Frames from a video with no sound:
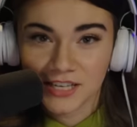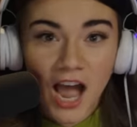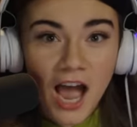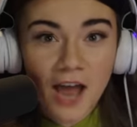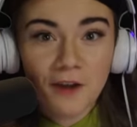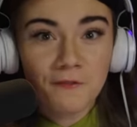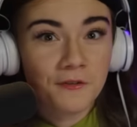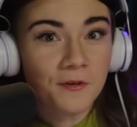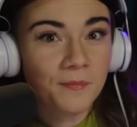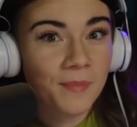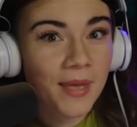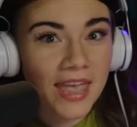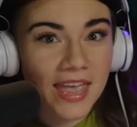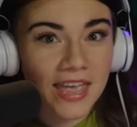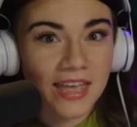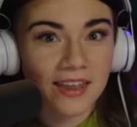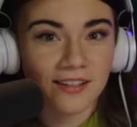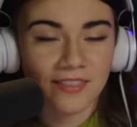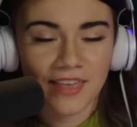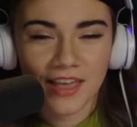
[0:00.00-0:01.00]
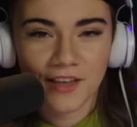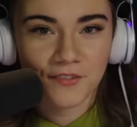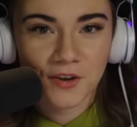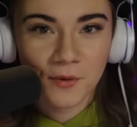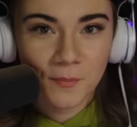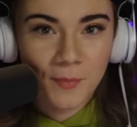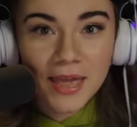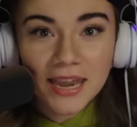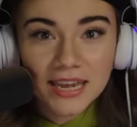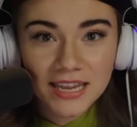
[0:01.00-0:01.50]
God forbid they have an
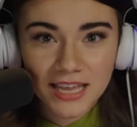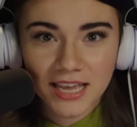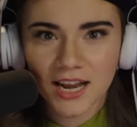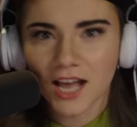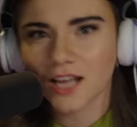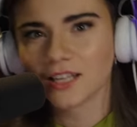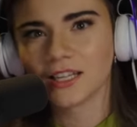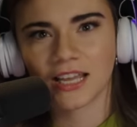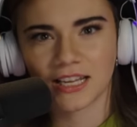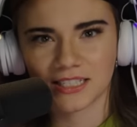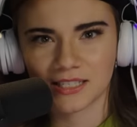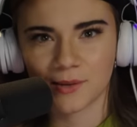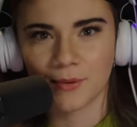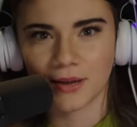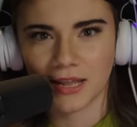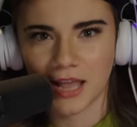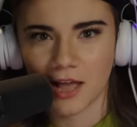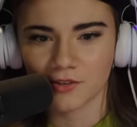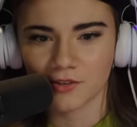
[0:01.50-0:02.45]
opinion unlike somebody